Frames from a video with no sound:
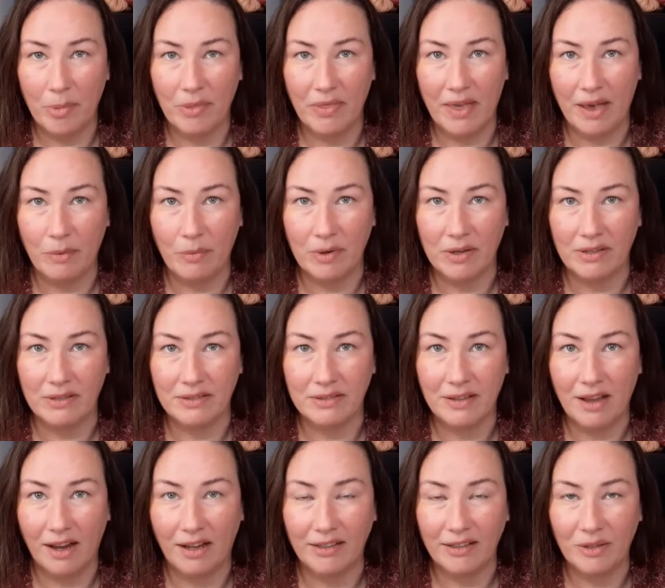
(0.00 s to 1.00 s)
that was
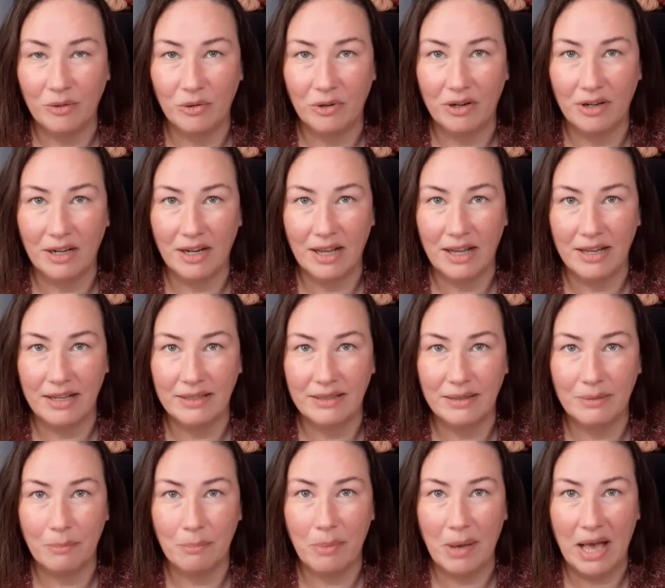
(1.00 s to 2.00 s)
kindly
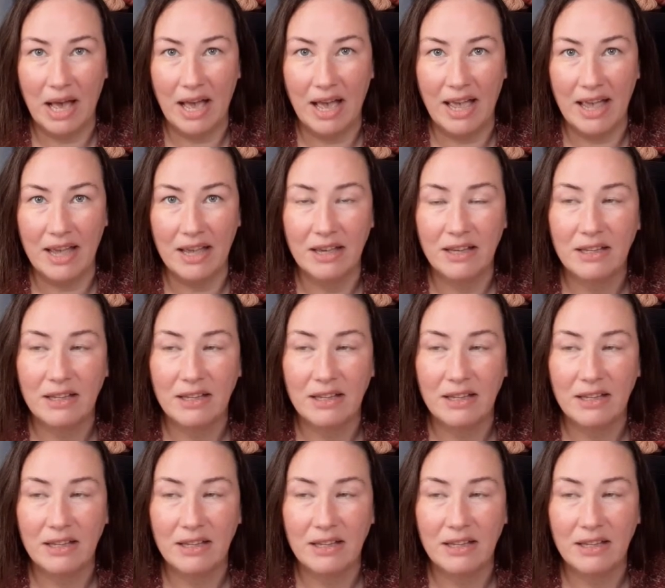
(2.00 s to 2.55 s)
organized by,